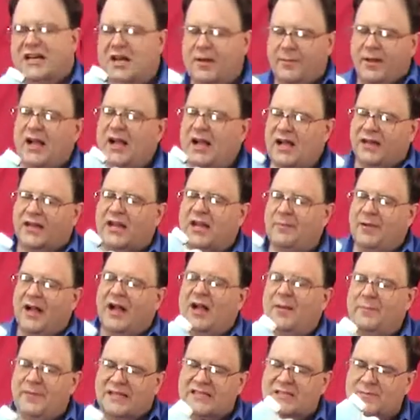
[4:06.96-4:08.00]
come on, come
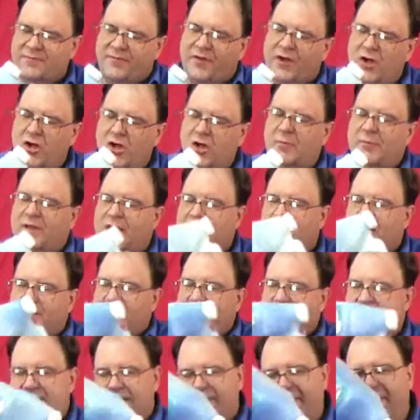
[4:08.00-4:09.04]
on, make some foam,
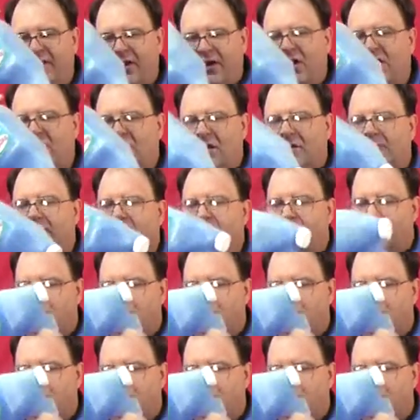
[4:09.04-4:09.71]
make some foam.